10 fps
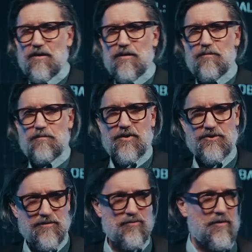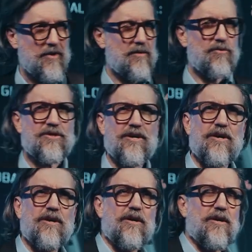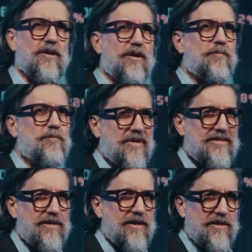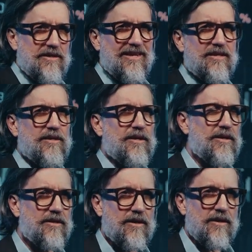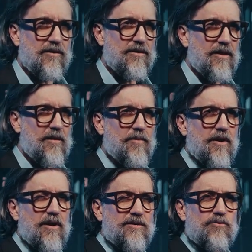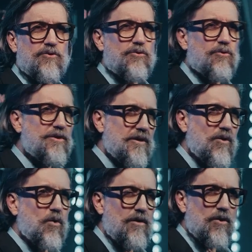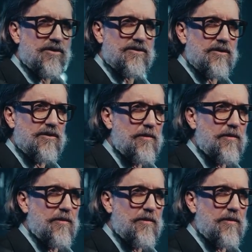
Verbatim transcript: buyer power tools and digital buyer presentation. Now, these are not just theoretical concepts, you got to